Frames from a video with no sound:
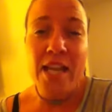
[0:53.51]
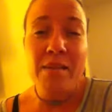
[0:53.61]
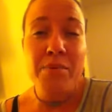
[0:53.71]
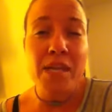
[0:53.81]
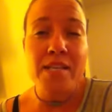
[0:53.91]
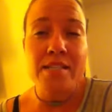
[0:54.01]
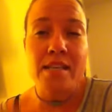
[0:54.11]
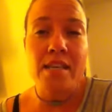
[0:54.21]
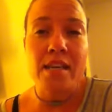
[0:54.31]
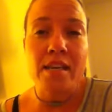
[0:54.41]
he plays
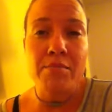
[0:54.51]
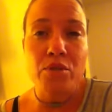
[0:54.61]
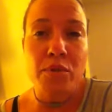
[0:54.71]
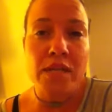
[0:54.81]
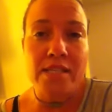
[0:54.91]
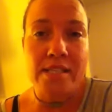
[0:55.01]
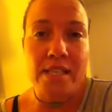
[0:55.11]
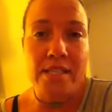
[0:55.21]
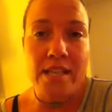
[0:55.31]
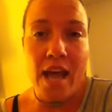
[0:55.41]
the
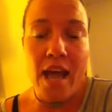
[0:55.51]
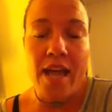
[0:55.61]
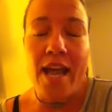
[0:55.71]
in-between-the-scenes guy.